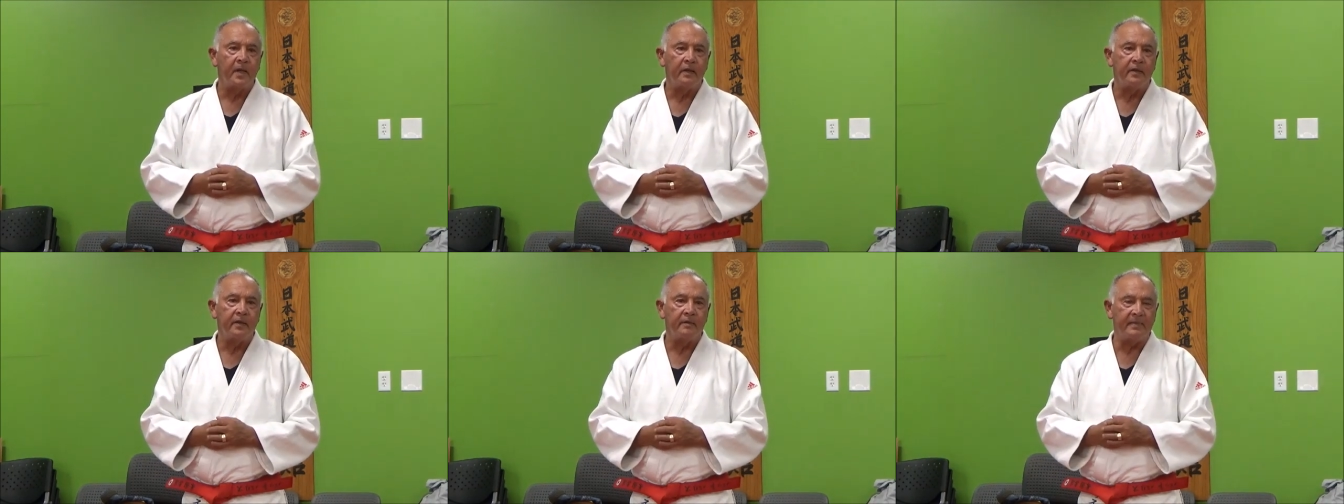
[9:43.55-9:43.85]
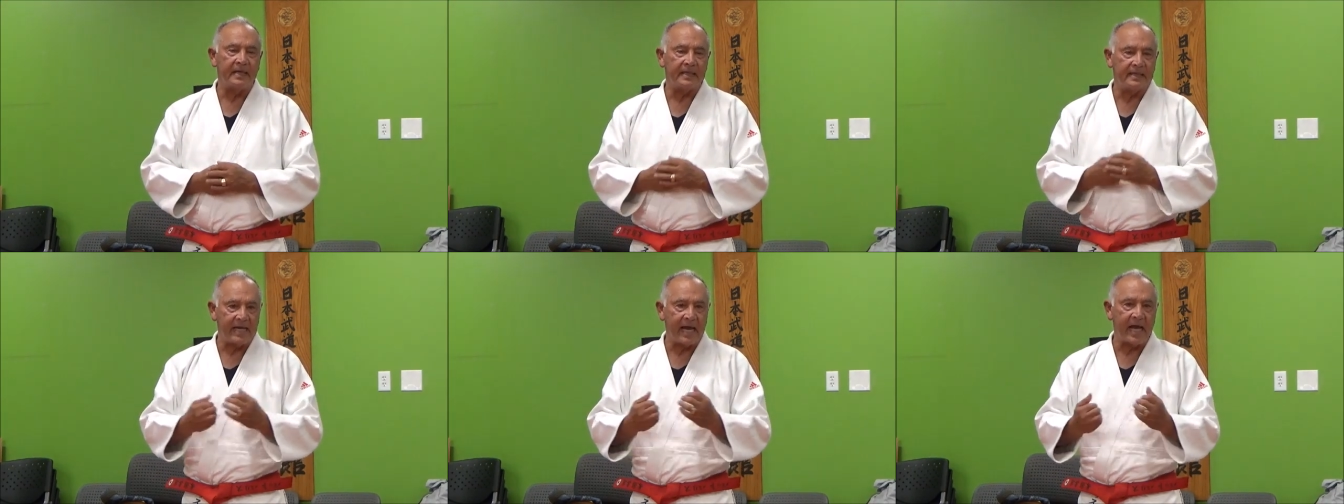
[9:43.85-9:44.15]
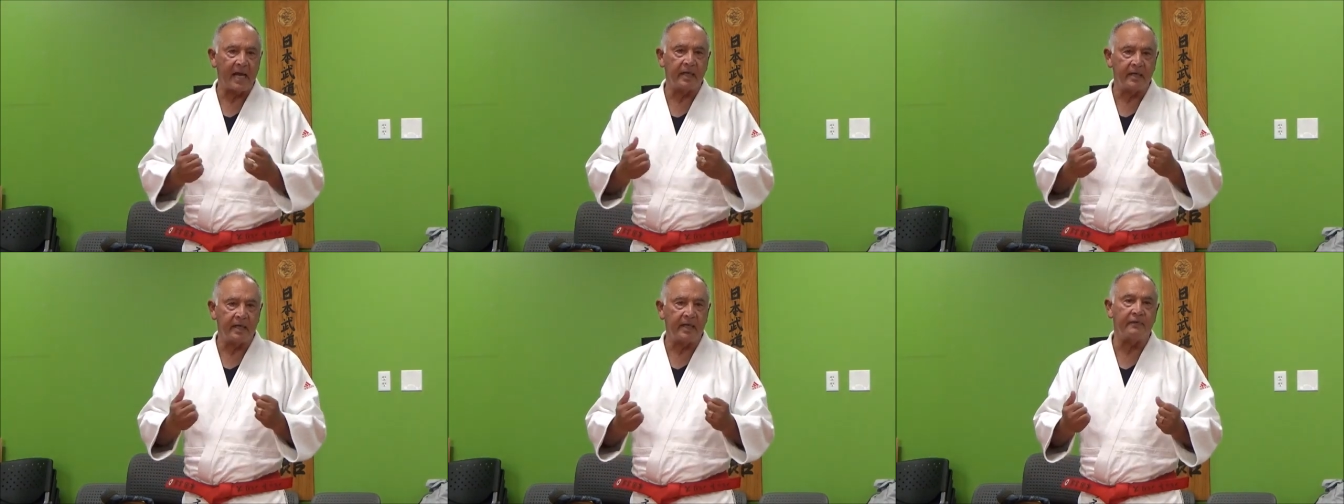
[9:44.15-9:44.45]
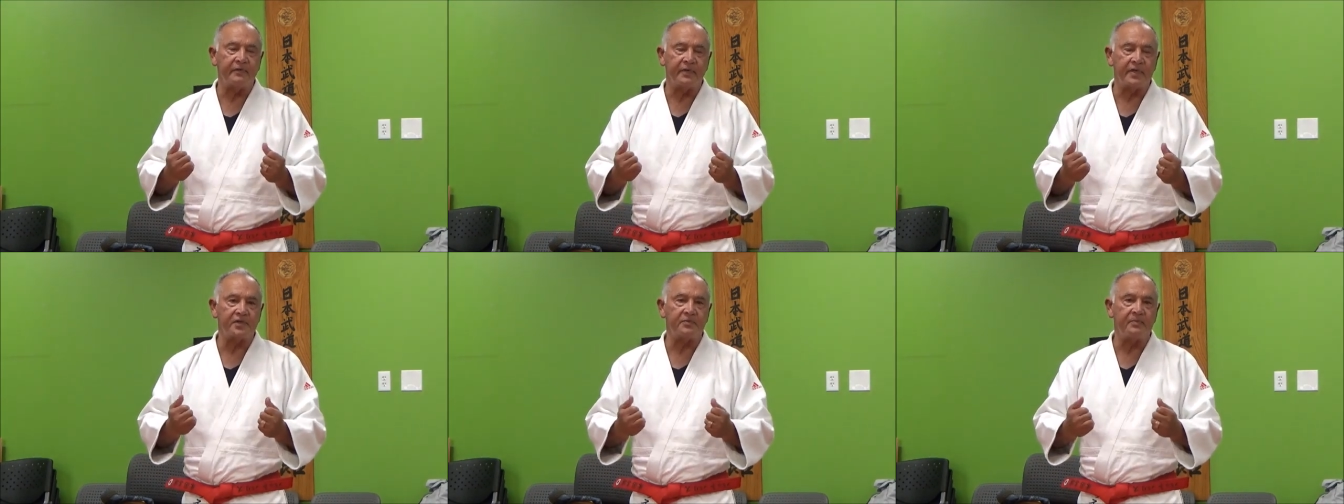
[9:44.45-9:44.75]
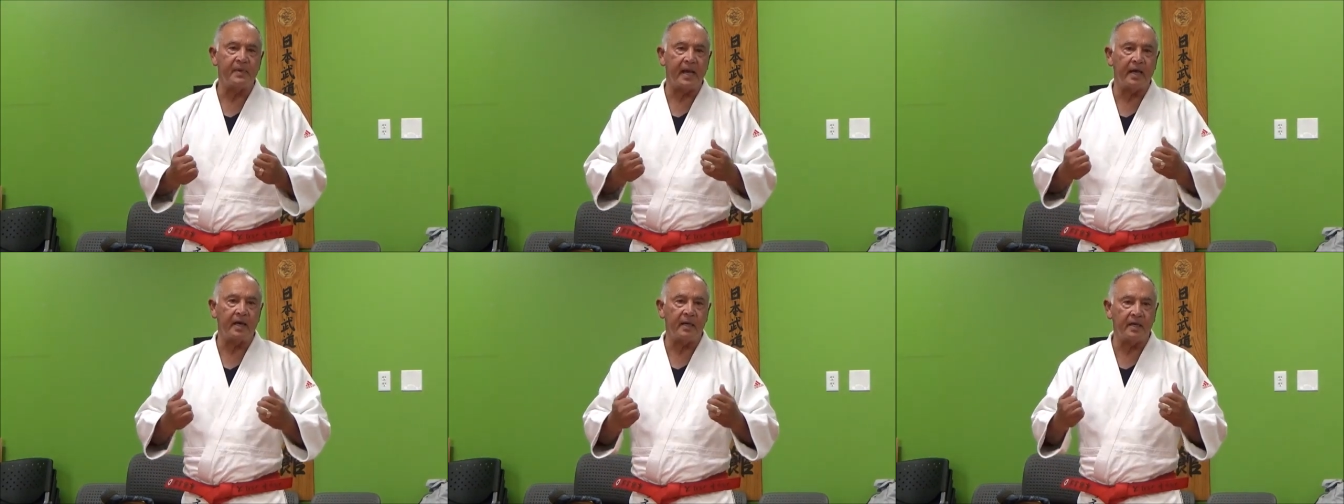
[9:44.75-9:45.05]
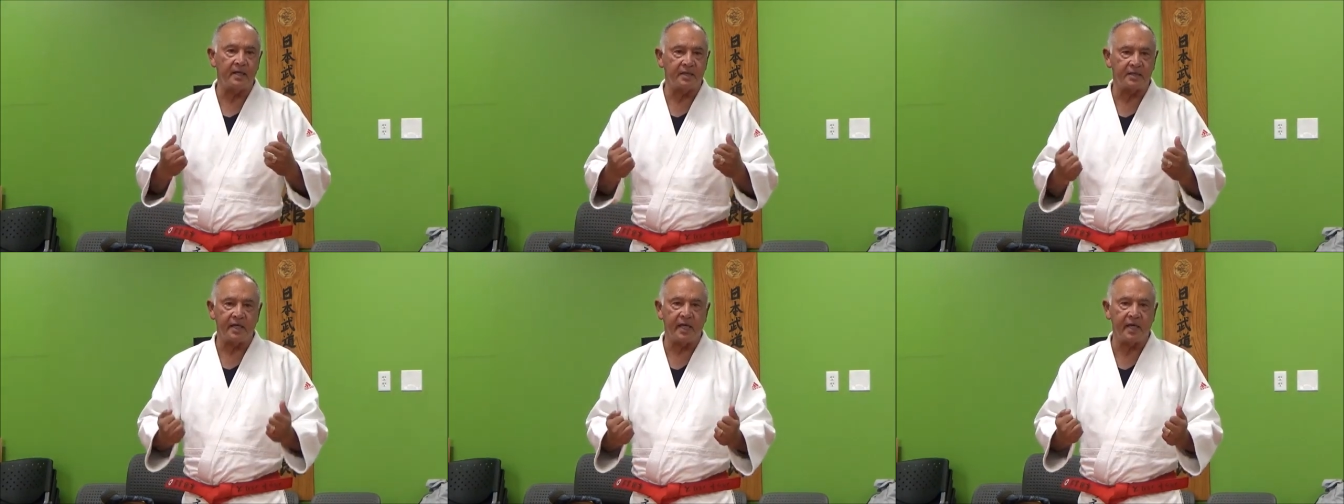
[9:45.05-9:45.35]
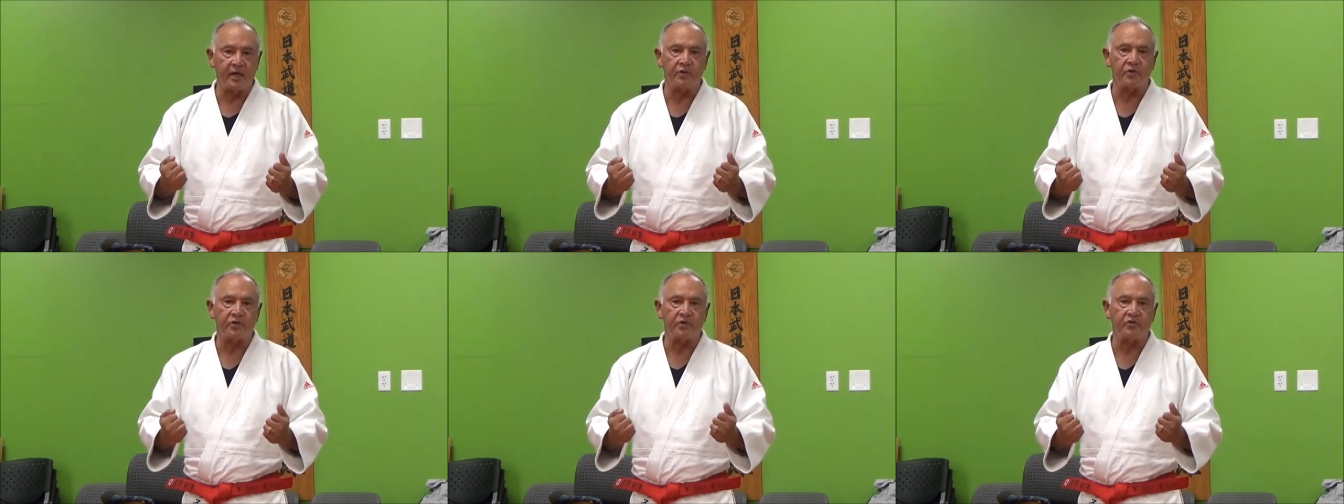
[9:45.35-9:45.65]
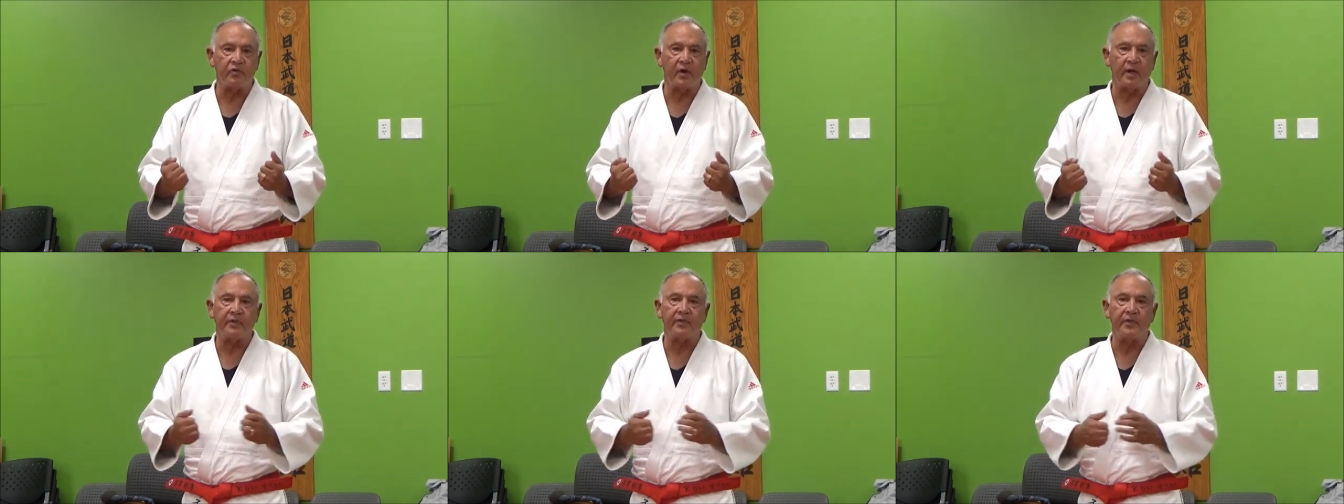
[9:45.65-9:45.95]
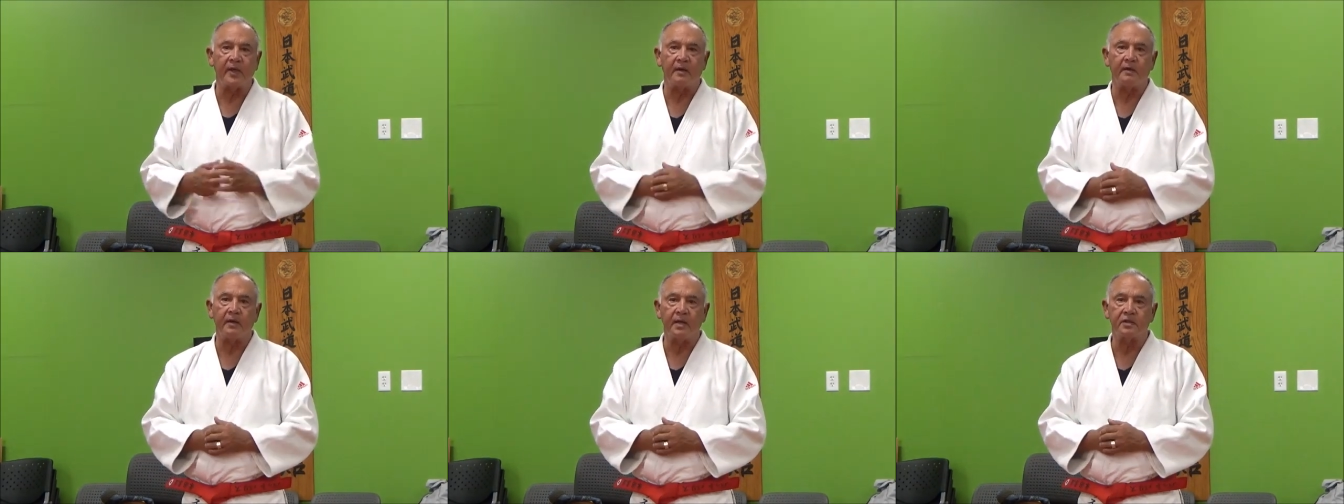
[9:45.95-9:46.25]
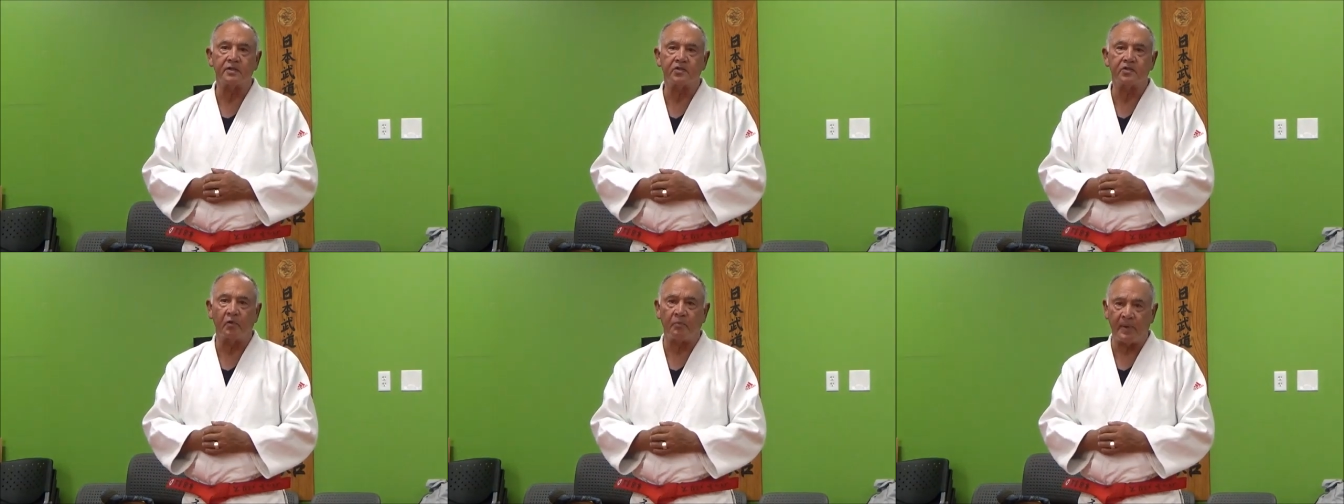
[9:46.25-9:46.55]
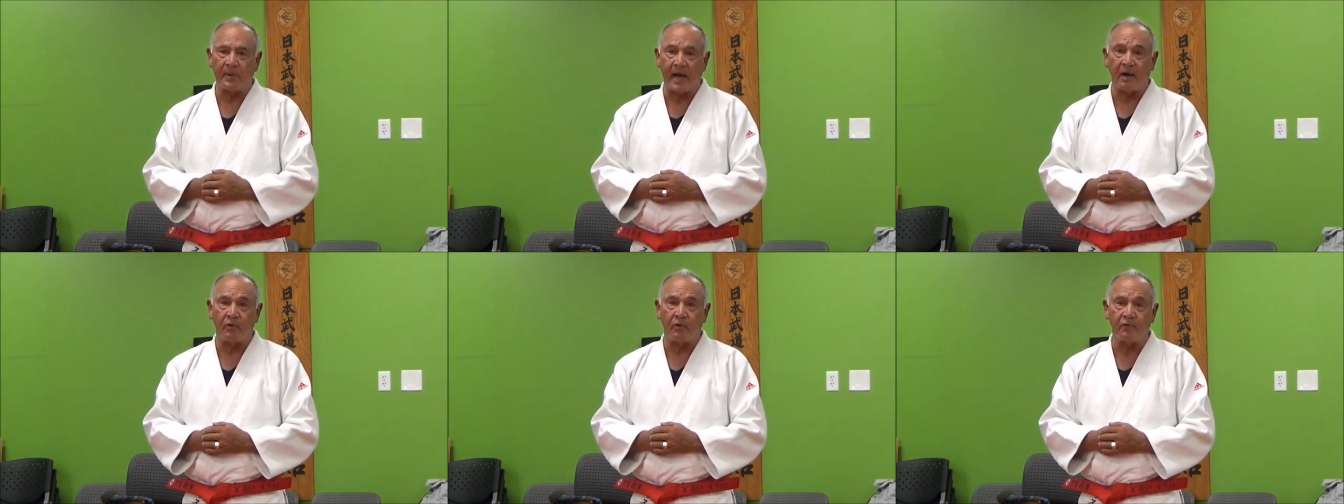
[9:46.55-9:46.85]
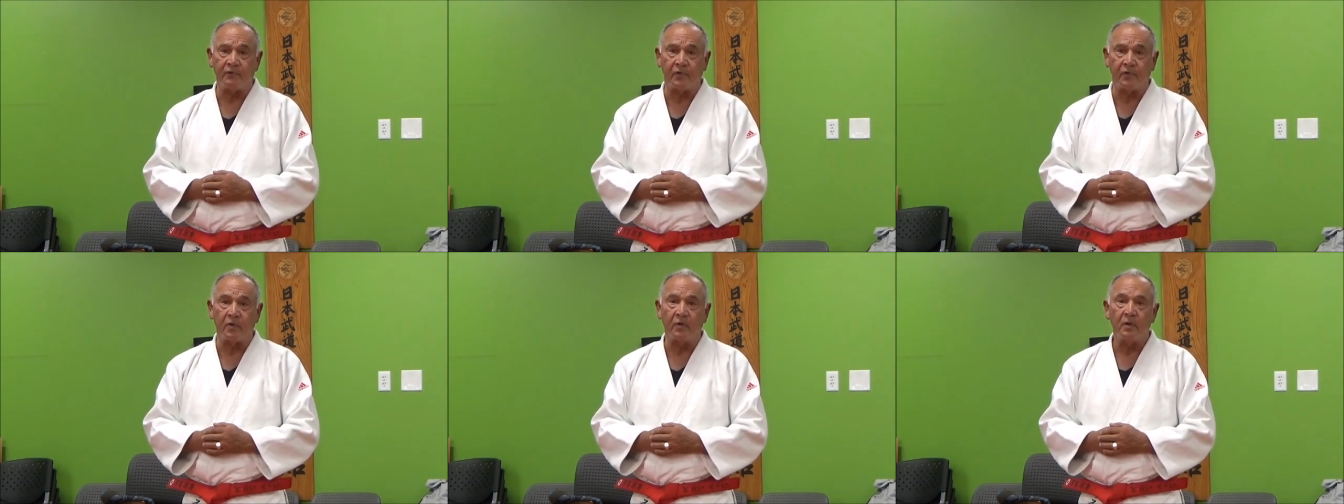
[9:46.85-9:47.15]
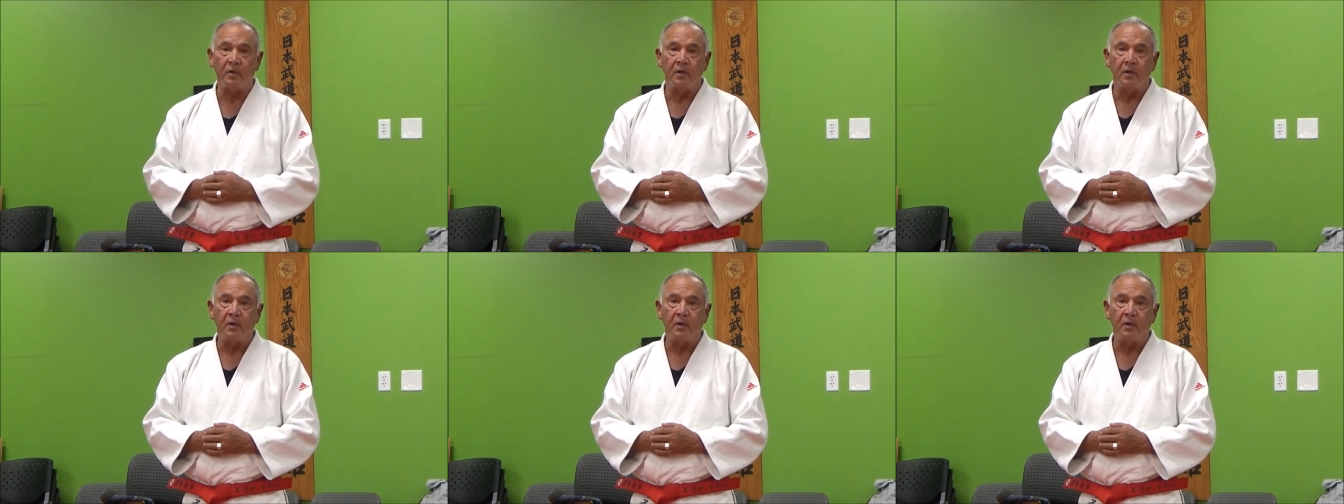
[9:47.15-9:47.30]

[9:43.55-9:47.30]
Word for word: the mentality of this man and his inner strength that is so powerful.